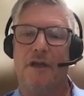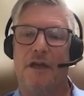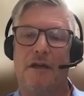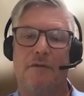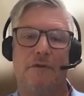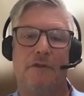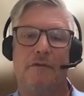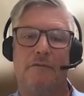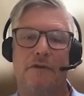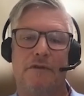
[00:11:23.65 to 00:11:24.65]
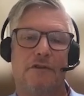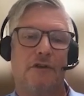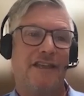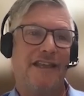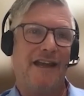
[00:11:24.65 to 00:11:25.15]
we're
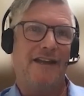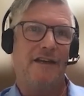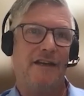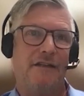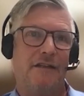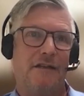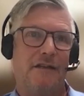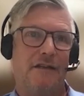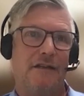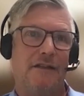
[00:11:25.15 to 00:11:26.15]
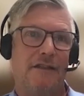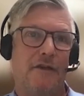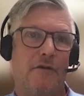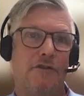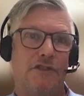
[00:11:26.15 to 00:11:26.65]
looking at it in
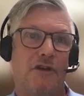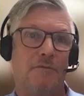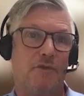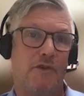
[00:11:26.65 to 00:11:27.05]
those terms.